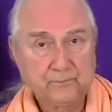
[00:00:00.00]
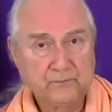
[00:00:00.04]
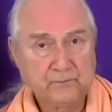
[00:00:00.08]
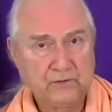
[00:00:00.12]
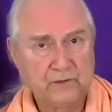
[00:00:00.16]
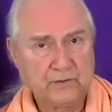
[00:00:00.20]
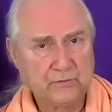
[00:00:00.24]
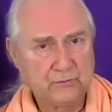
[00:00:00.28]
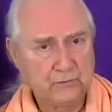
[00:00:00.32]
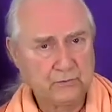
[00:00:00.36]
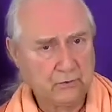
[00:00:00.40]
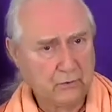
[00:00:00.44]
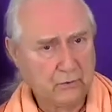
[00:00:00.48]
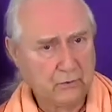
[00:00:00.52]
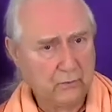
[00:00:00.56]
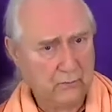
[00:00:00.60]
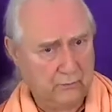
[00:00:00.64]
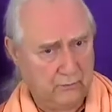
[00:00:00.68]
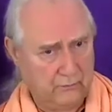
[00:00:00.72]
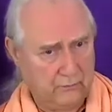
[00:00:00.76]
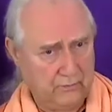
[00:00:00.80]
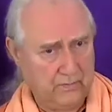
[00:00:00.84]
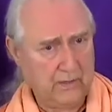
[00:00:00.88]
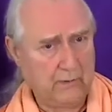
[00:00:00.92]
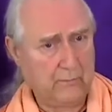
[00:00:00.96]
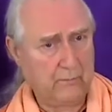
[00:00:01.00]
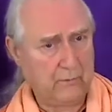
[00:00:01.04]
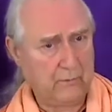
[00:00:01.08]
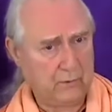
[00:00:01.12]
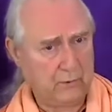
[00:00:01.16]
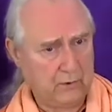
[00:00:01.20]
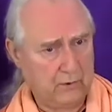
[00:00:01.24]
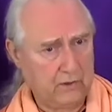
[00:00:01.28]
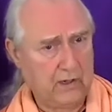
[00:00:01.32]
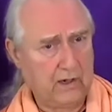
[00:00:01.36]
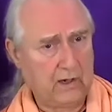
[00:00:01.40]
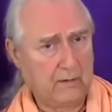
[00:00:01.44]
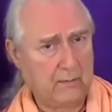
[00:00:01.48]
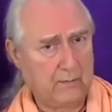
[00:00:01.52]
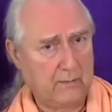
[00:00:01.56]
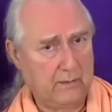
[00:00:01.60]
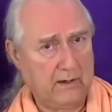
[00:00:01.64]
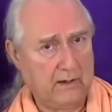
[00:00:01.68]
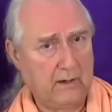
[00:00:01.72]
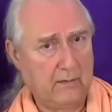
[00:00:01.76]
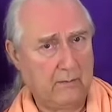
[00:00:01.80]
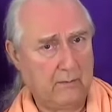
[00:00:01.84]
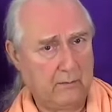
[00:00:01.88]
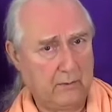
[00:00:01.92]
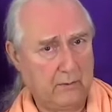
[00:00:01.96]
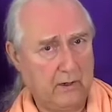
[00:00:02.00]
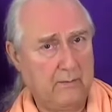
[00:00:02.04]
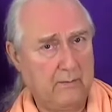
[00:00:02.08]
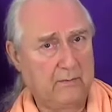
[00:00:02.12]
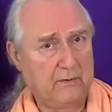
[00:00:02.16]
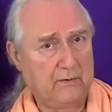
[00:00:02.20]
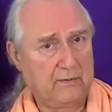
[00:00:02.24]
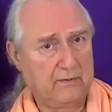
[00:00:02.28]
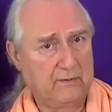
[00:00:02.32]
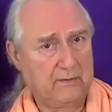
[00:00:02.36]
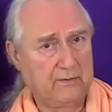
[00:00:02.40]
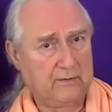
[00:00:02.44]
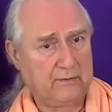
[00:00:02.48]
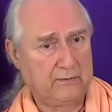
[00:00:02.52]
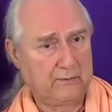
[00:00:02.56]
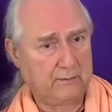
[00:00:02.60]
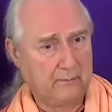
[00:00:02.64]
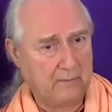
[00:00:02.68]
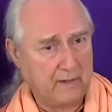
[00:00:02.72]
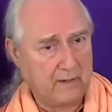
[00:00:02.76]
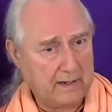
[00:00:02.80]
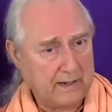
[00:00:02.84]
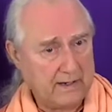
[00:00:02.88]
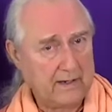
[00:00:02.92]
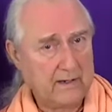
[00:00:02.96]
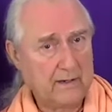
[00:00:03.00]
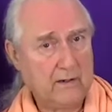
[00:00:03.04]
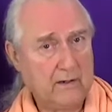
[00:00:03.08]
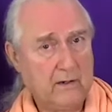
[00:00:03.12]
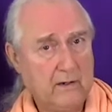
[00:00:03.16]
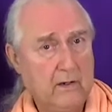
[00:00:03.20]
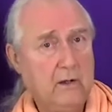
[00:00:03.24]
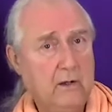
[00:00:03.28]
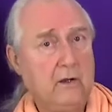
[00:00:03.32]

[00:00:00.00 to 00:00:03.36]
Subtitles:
So then when you talk about Brahman's Maya,